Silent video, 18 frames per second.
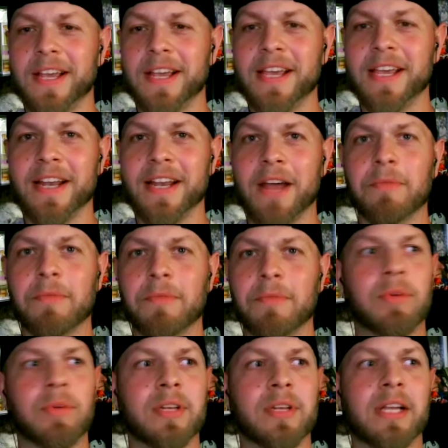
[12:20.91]
and I
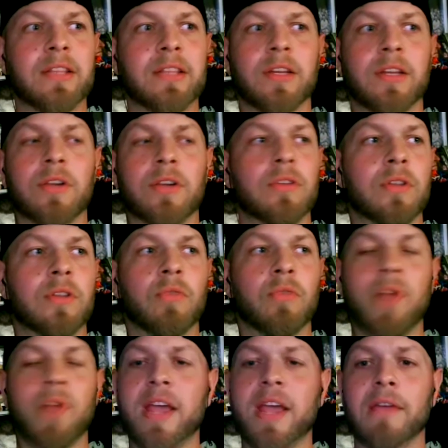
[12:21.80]
remember like the
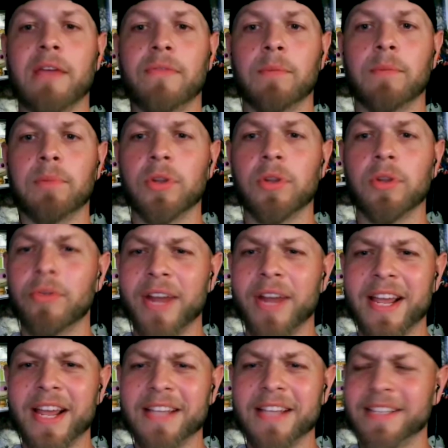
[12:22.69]
rave for
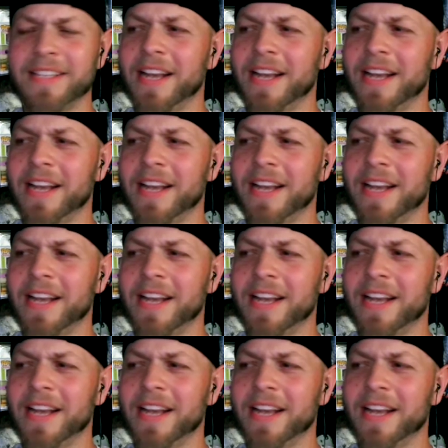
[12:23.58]
Blu-rays